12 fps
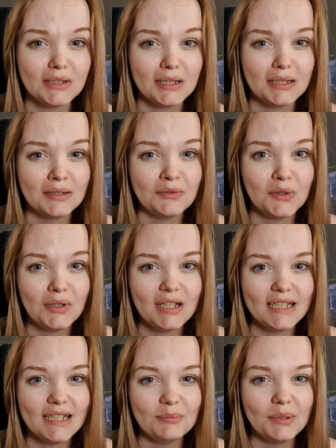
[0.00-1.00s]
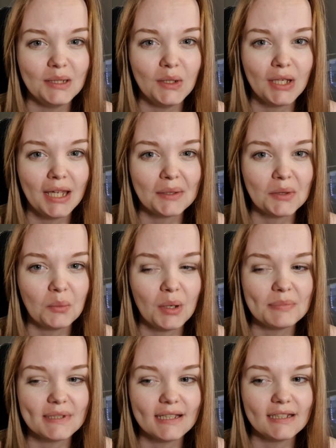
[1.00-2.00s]
I've already been looking at the
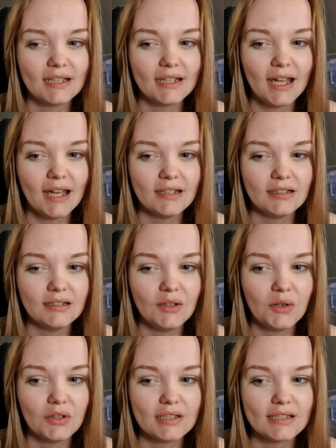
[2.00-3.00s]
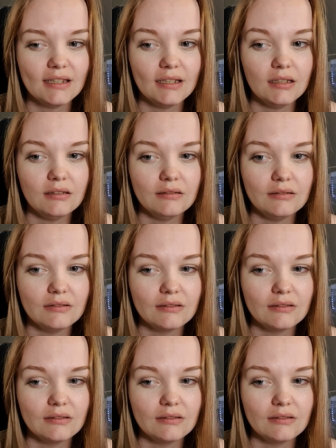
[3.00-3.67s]
website again and honestly